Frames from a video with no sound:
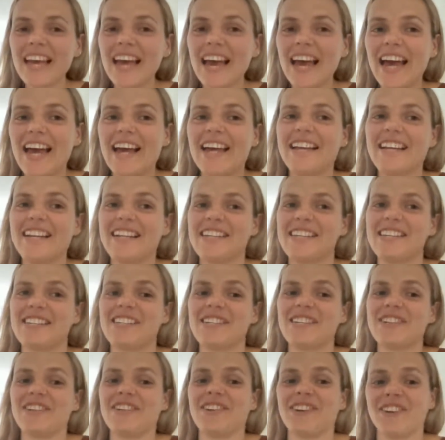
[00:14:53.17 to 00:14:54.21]
and
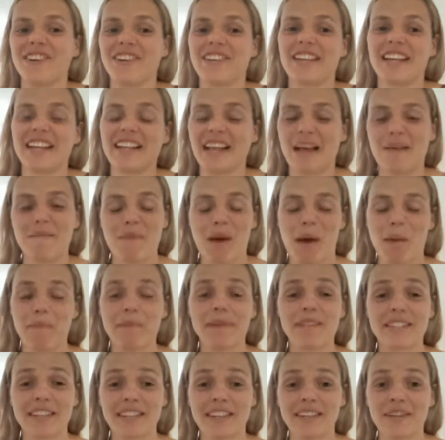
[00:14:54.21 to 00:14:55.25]
you think that might be
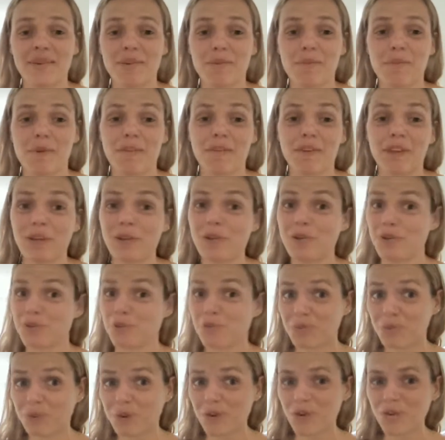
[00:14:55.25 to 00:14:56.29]
something that would be really good
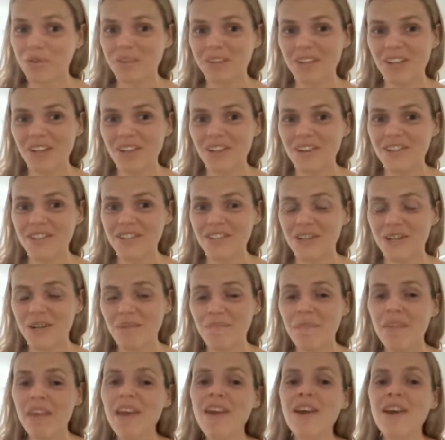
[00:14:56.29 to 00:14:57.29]
for you in the long term,